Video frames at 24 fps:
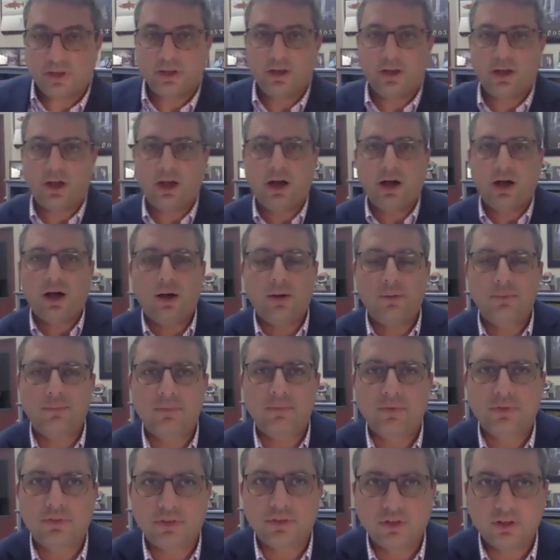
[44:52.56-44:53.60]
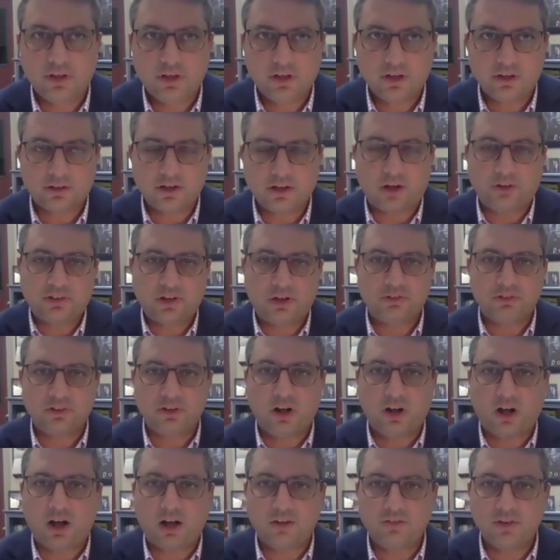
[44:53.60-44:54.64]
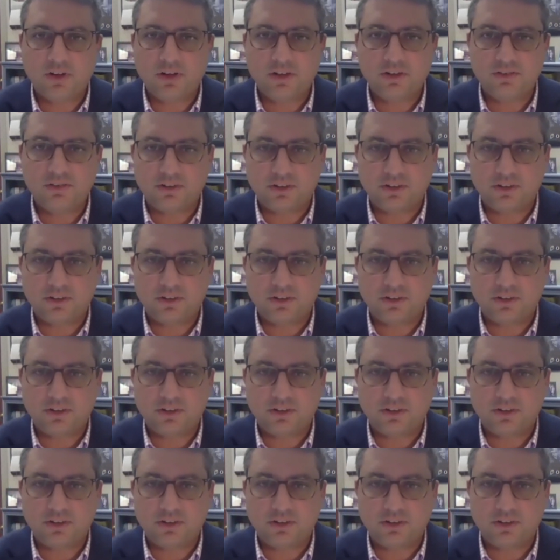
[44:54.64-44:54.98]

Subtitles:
The College Counseling Office